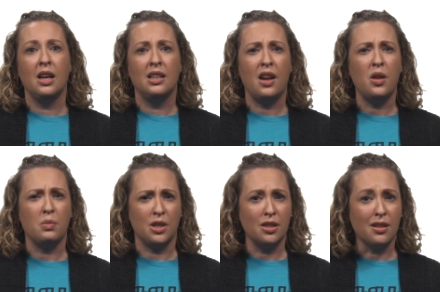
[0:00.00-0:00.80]
Now, there
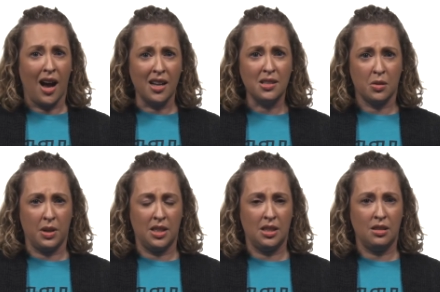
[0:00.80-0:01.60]
were still
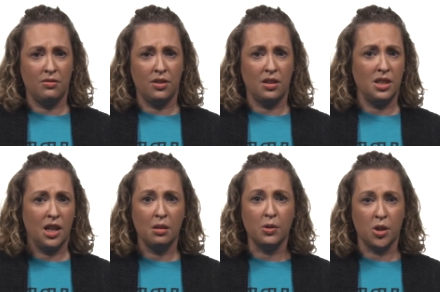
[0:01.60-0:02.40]
consequences for their
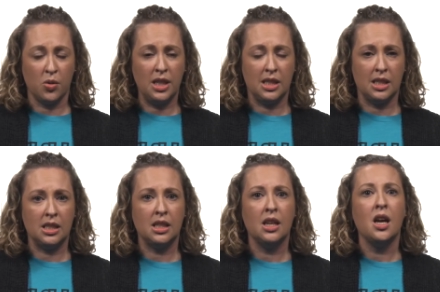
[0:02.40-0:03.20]
terrible
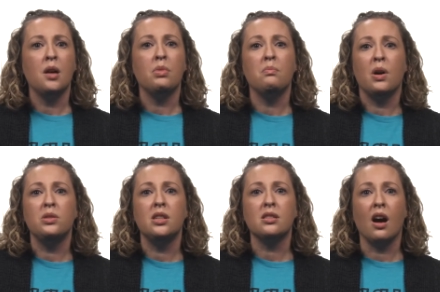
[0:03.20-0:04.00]
choices, but
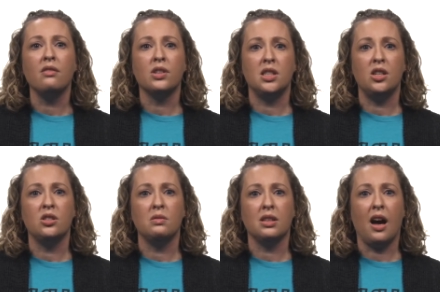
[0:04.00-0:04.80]
Moses'
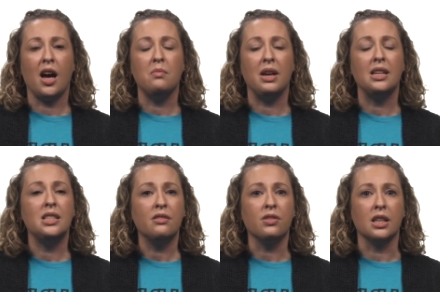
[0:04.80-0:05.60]
conversation with God made a
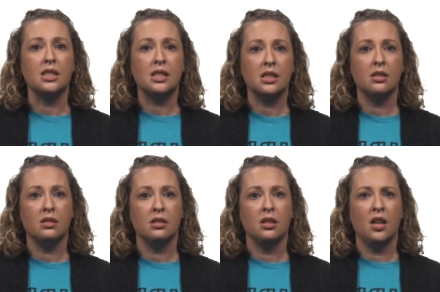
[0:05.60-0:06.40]
difference.
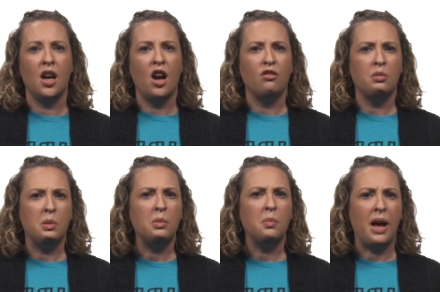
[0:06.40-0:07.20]

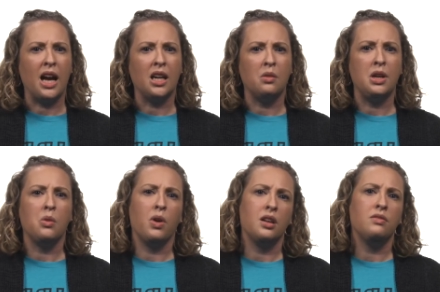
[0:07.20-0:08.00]
Remember back in
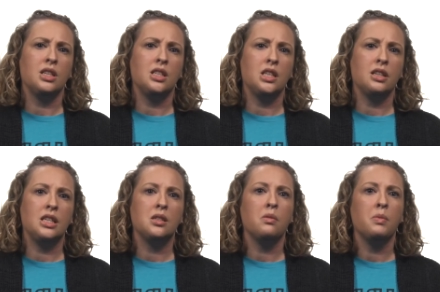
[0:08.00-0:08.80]
week one of this
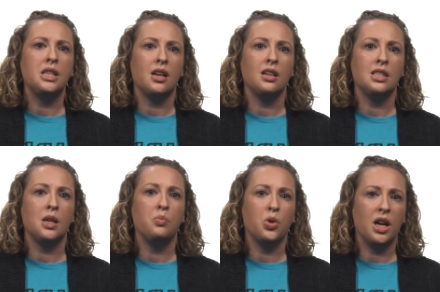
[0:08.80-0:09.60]
series, we
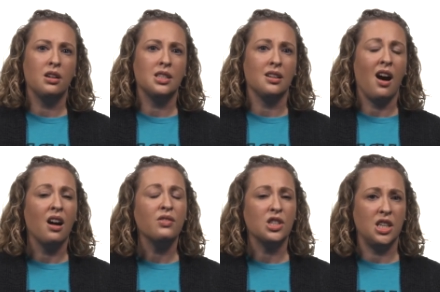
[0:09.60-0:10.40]
said prayer is a
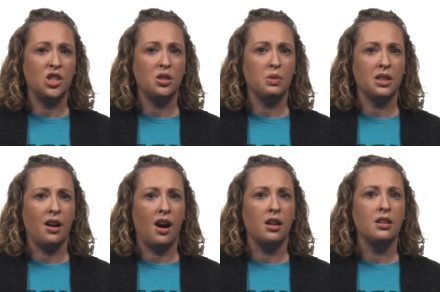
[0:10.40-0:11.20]
conversation with
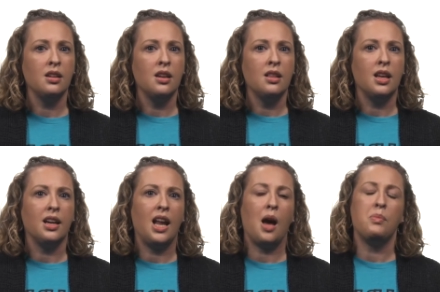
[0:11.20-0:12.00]
God that
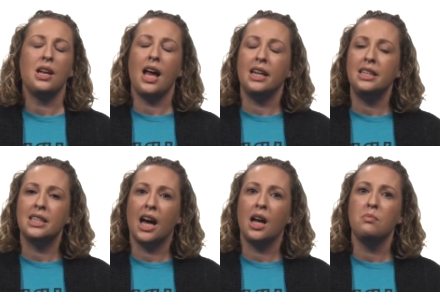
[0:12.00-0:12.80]
can happen
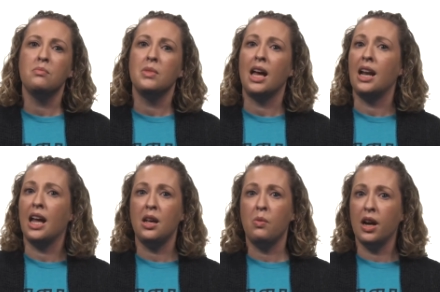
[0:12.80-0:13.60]
anytime and
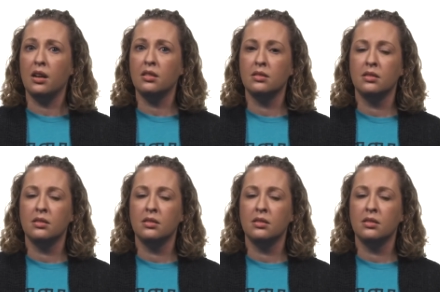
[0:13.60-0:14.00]
anywhere?